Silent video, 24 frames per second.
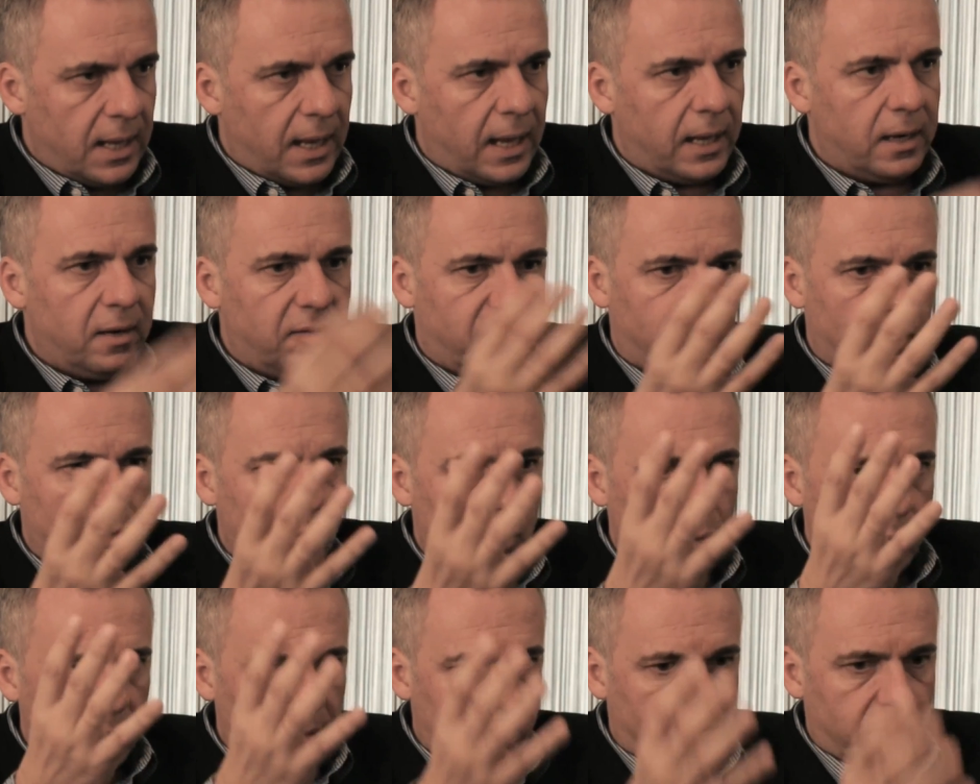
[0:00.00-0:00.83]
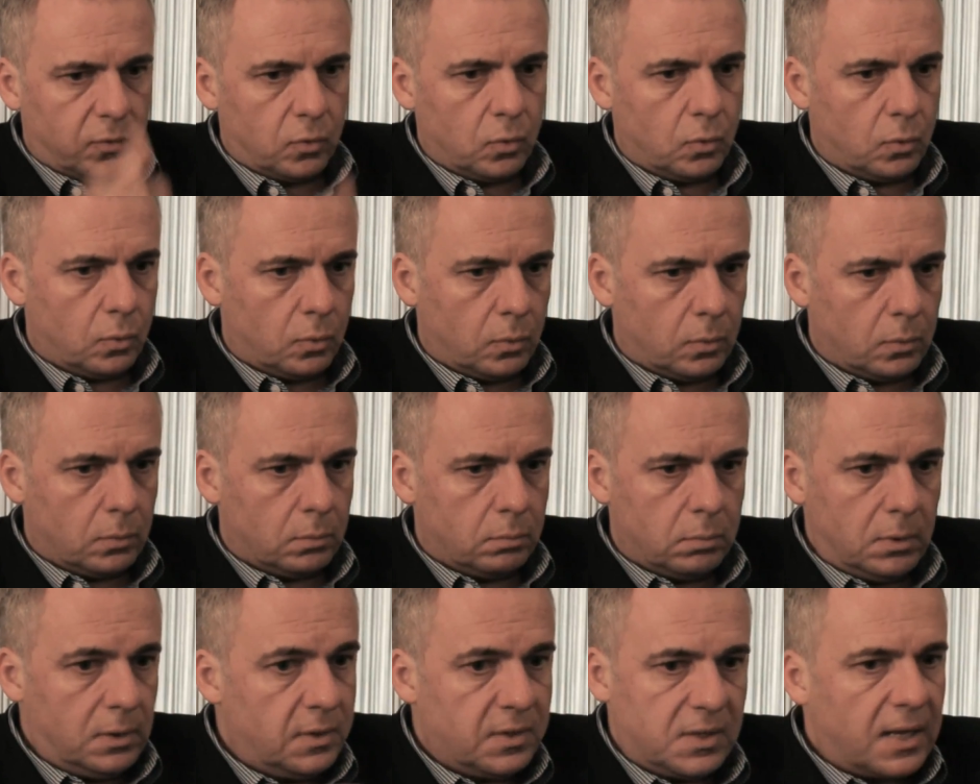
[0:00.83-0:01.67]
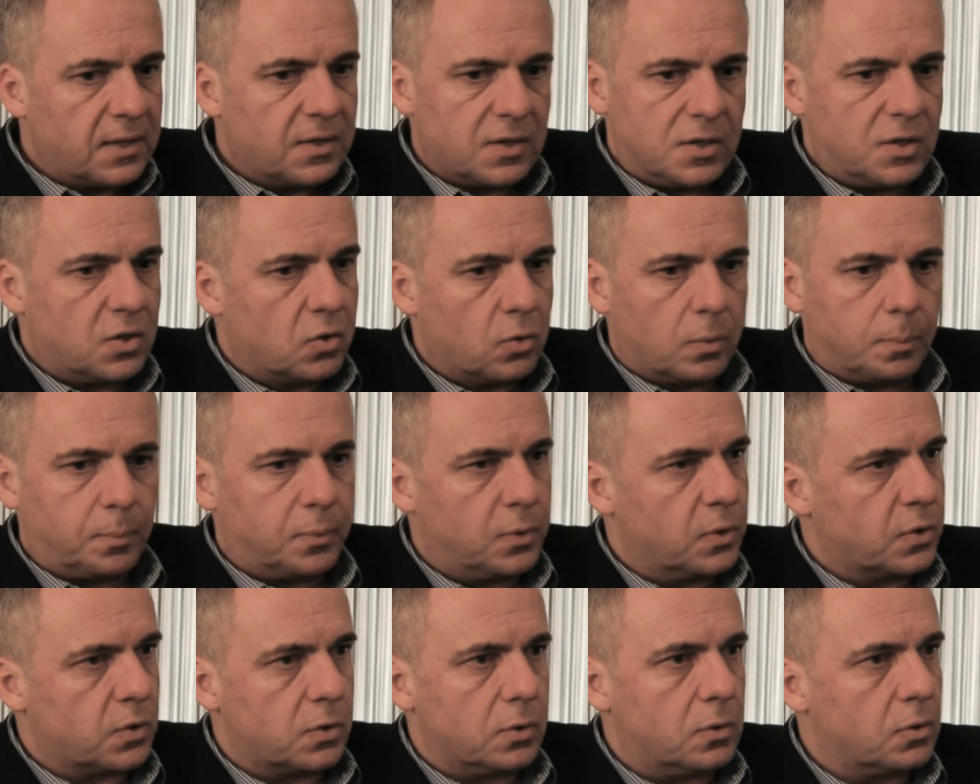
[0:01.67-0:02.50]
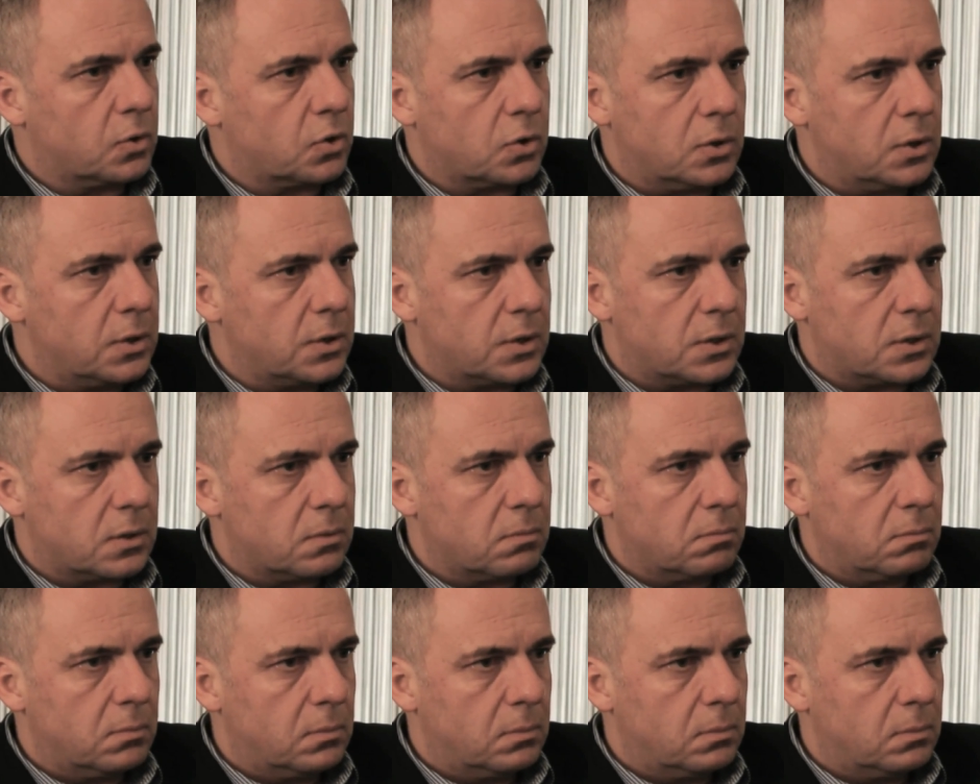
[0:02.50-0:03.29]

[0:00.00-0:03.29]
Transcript: and if that is your personal choice,